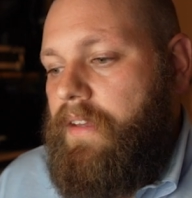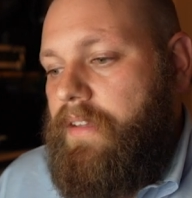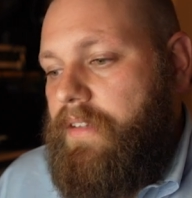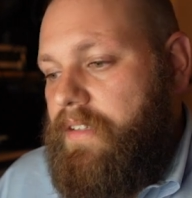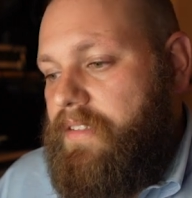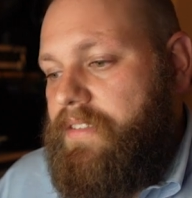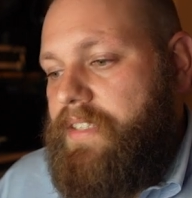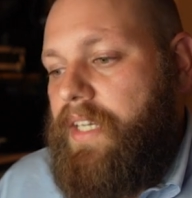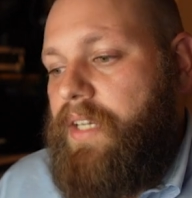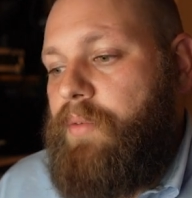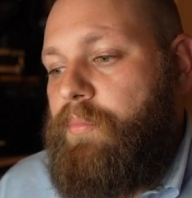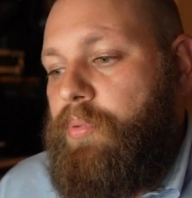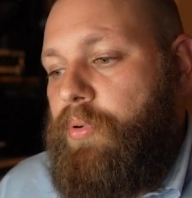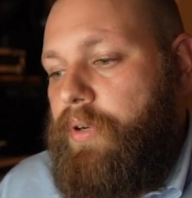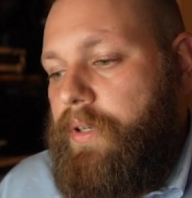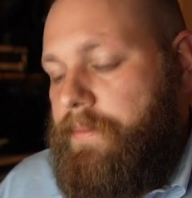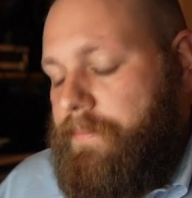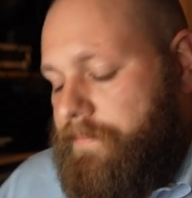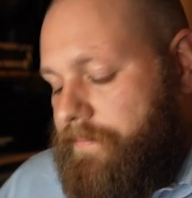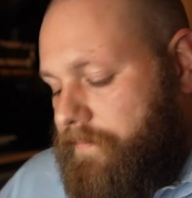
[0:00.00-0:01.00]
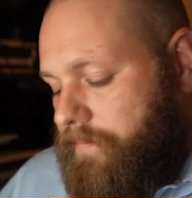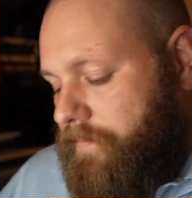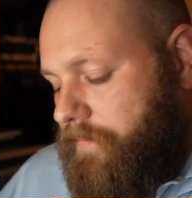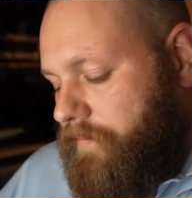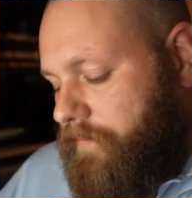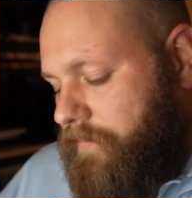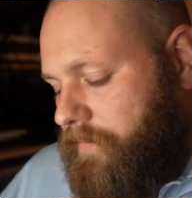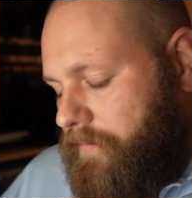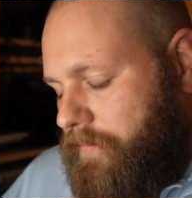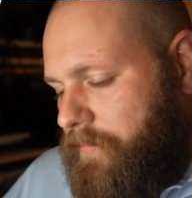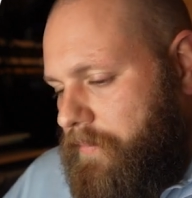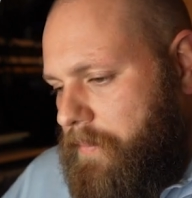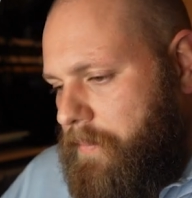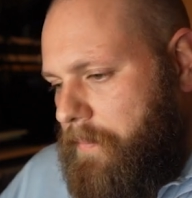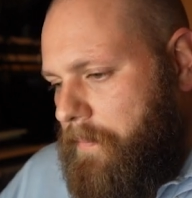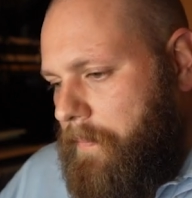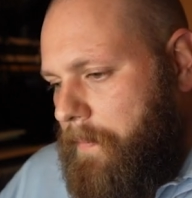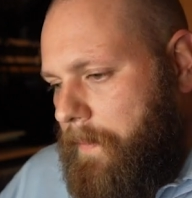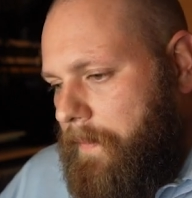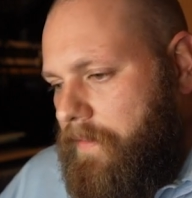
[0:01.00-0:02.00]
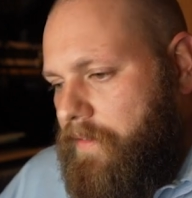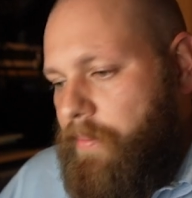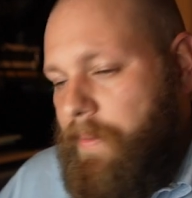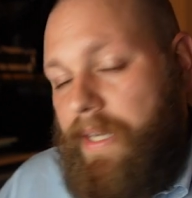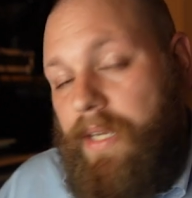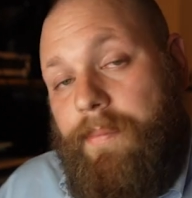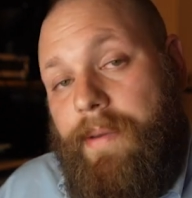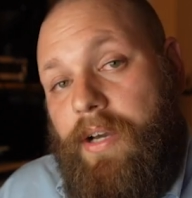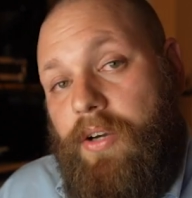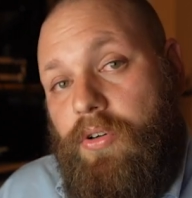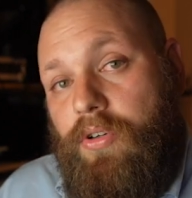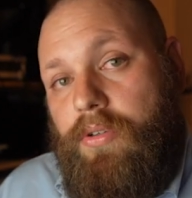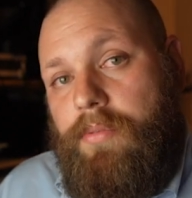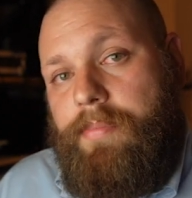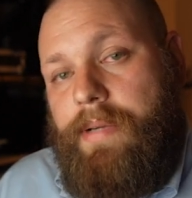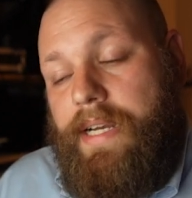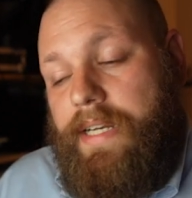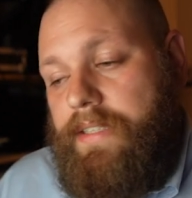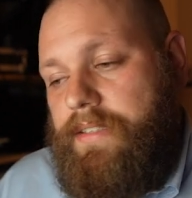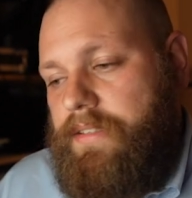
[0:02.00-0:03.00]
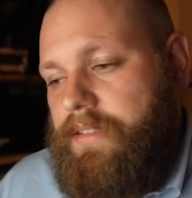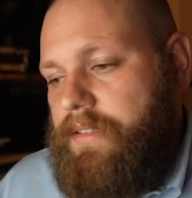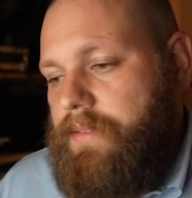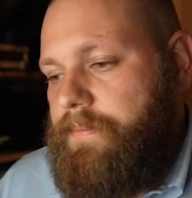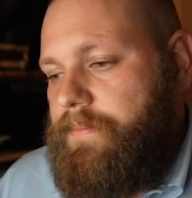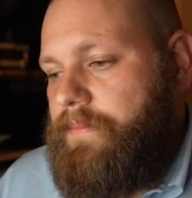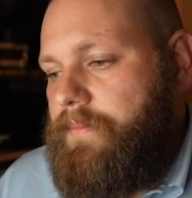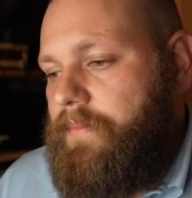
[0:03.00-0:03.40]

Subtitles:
The second point to make about Gordon Pasque